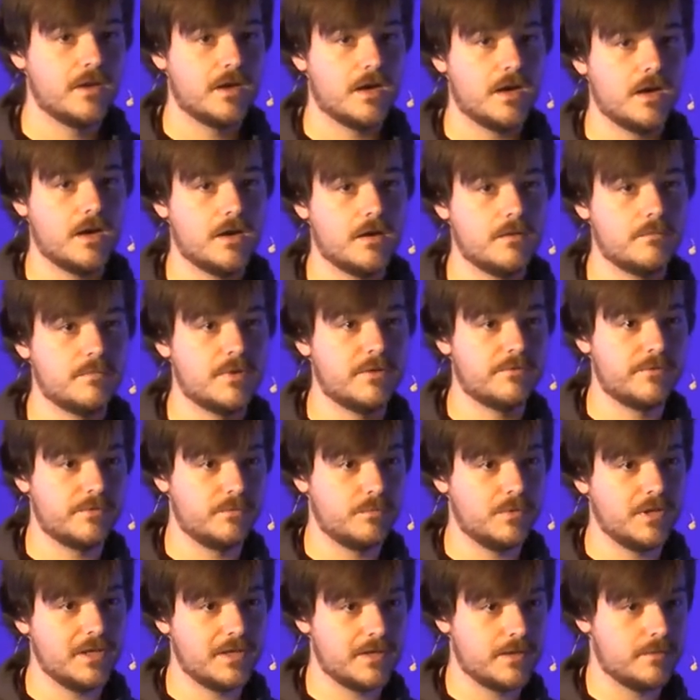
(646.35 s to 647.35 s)
Um, Evan
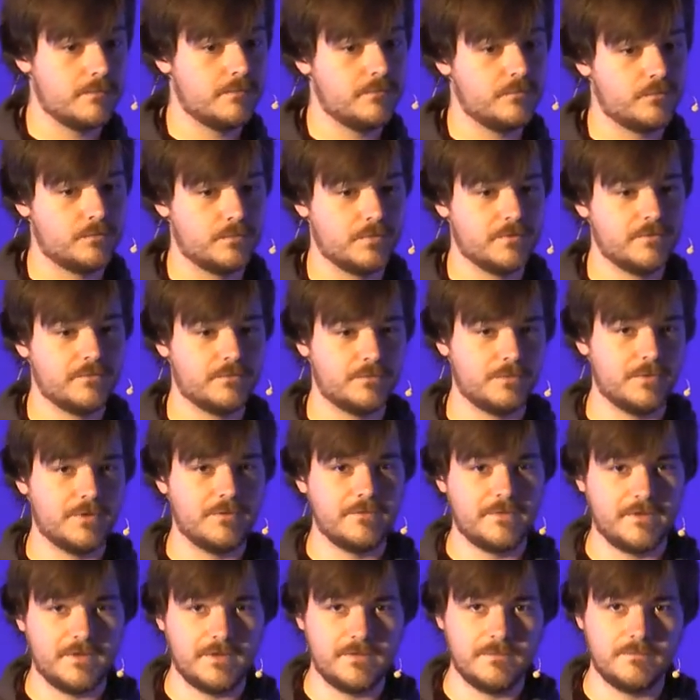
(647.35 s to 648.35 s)
Williams was one
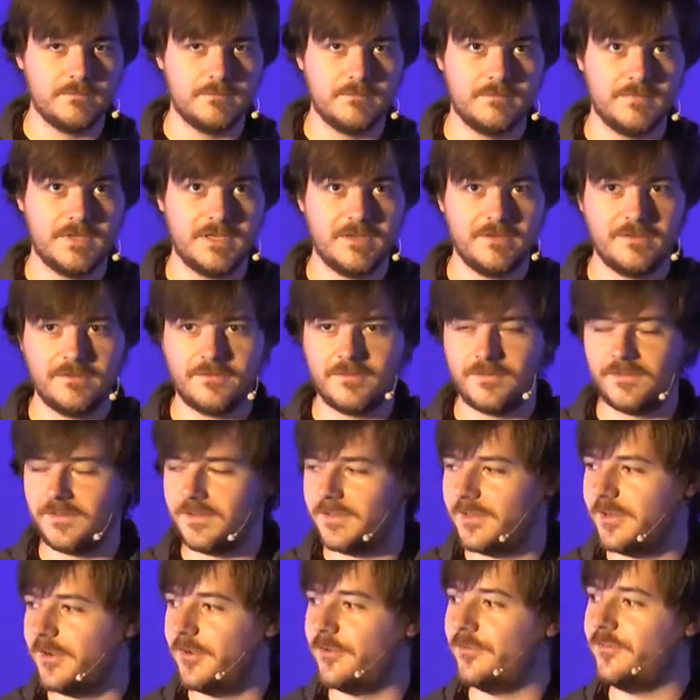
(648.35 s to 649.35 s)
of the many
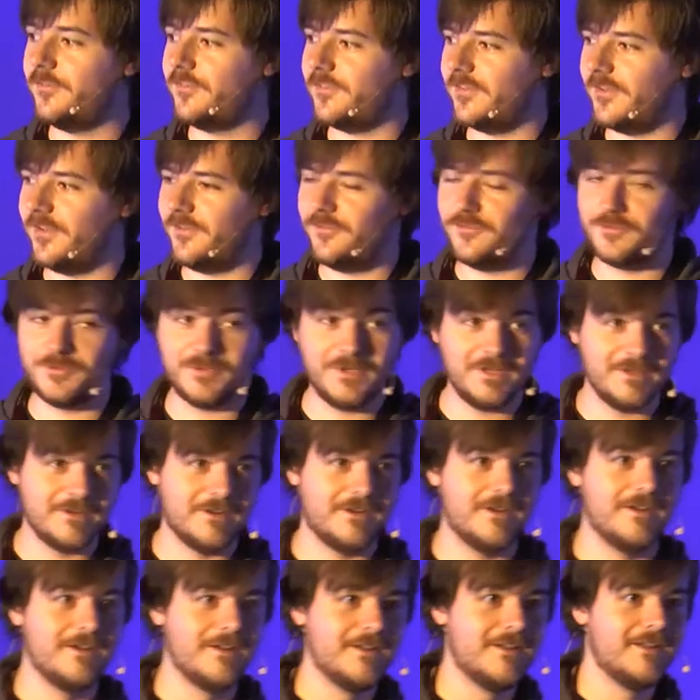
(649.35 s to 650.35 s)
C E Os of
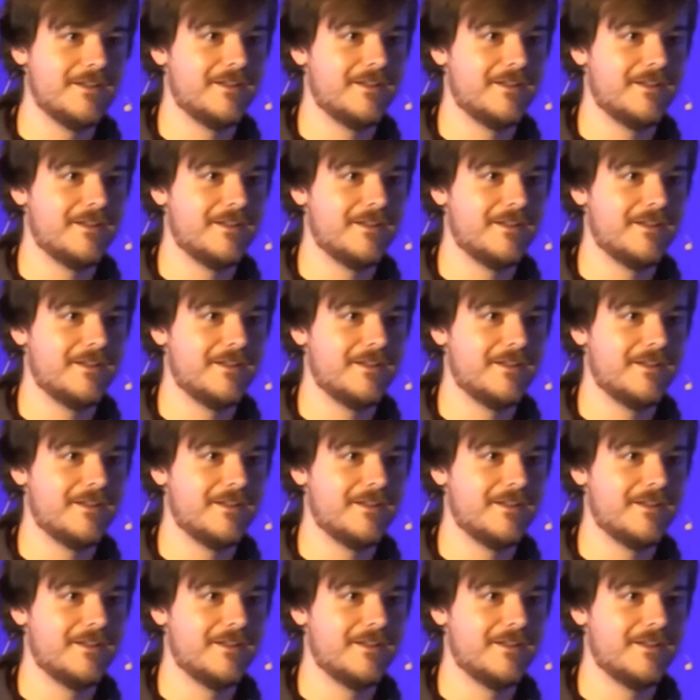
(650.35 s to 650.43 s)
Twitter.